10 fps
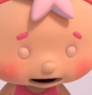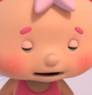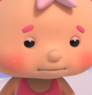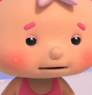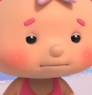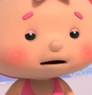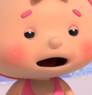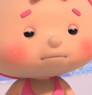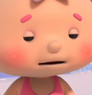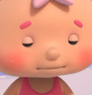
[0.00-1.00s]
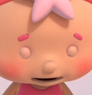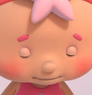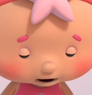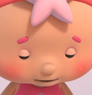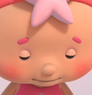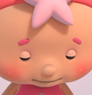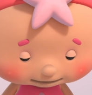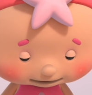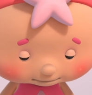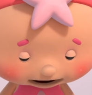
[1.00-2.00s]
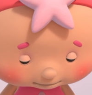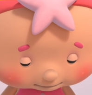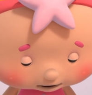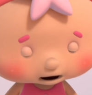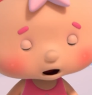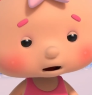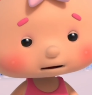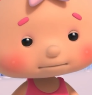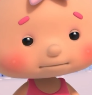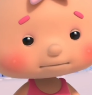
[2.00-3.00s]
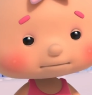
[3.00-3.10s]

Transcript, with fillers: think I'll have a bit more sleep after all.